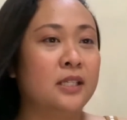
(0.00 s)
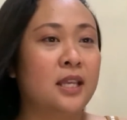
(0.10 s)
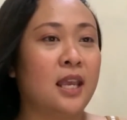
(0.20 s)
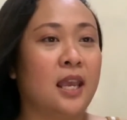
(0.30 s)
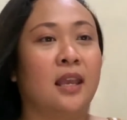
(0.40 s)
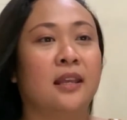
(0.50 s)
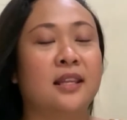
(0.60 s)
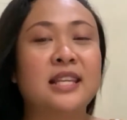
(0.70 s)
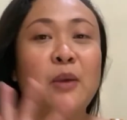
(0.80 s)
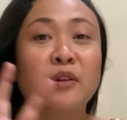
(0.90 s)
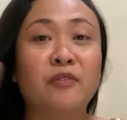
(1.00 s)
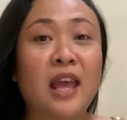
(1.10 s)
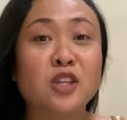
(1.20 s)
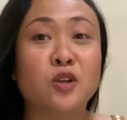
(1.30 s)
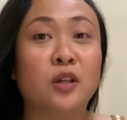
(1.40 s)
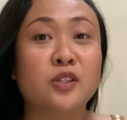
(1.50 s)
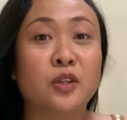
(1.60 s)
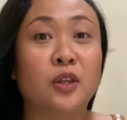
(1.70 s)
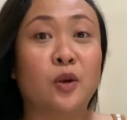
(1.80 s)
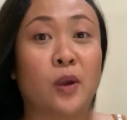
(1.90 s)
Sige. So, I will flash
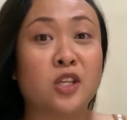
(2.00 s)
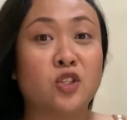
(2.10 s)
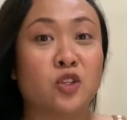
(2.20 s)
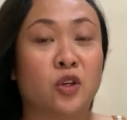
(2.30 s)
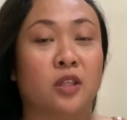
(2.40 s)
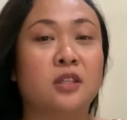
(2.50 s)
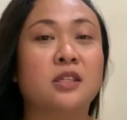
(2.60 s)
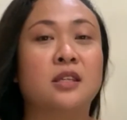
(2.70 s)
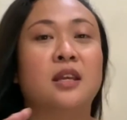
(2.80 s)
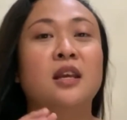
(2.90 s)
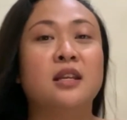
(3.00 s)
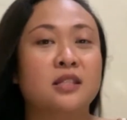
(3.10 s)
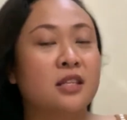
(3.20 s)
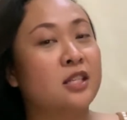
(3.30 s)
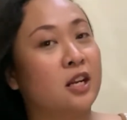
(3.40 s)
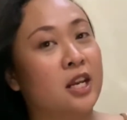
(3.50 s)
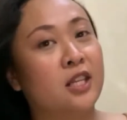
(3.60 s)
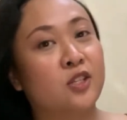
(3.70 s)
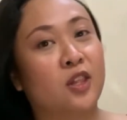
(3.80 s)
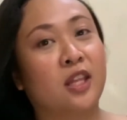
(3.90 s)
also the questions sa
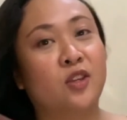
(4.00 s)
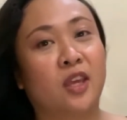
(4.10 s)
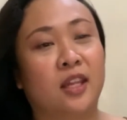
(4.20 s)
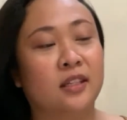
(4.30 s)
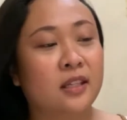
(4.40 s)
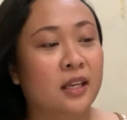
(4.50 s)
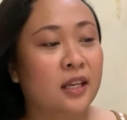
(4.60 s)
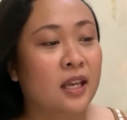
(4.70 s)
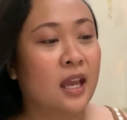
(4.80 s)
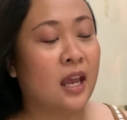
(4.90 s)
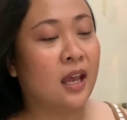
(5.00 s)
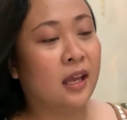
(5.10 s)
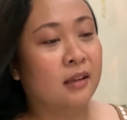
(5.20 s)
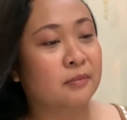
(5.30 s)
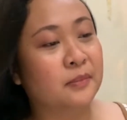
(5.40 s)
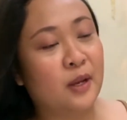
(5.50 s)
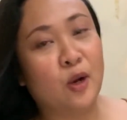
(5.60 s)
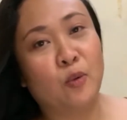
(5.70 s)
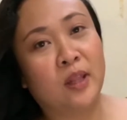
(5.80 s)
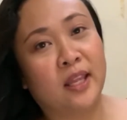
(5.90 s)
screen so that you can
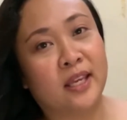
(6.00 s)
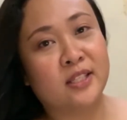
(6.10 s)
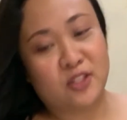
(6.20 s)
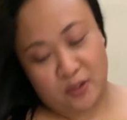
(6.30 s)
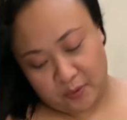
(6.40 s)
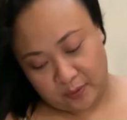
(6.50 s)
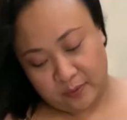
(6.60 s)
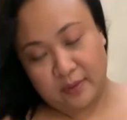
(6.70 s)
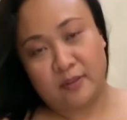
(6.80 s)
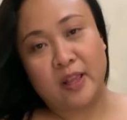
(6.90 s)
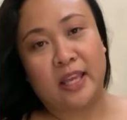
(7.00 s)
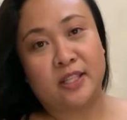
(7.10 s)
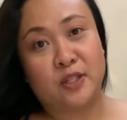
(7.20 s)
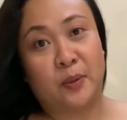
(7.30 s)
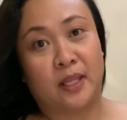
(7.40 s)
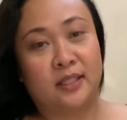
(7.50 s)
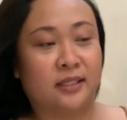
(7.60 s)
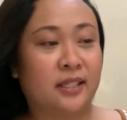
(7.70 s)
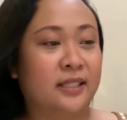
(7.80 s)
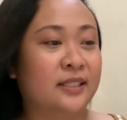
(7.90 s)
relate to it.
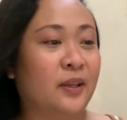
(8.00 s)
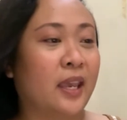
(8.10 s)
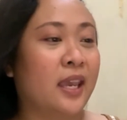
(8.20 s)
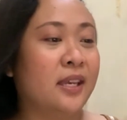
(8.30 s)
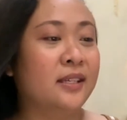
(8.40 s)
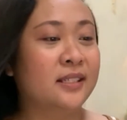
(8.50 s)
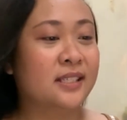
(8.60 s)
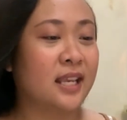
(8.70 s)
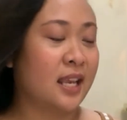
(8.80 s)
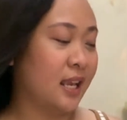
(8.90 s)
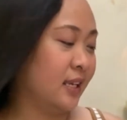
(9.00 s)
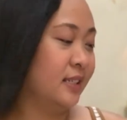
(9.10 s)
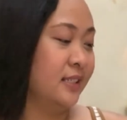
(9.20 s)
Okay? Sige.